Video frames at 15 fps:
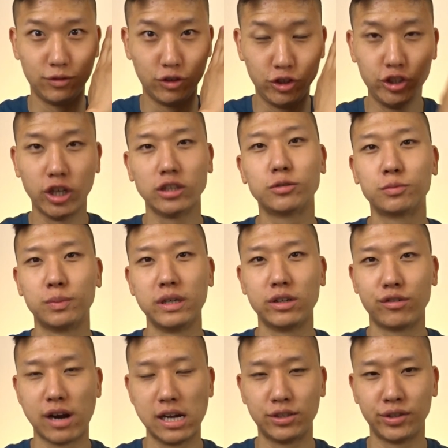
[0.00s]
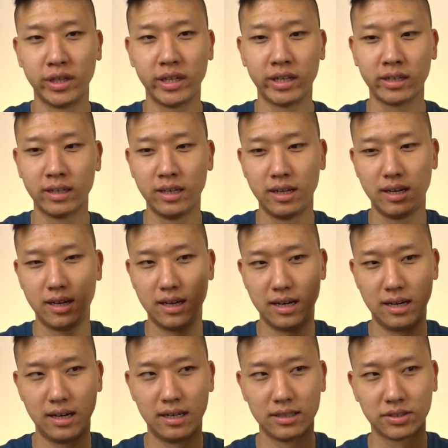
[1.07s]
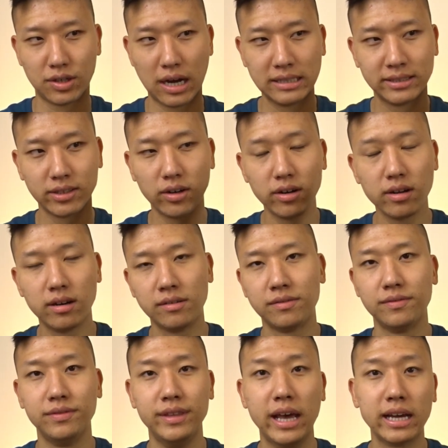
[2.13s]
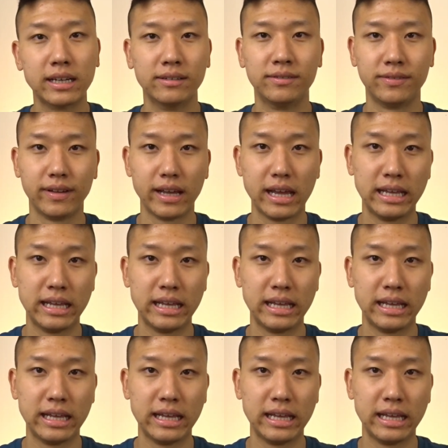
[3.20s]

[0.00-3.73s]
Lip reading: just being graduating, so I started off negative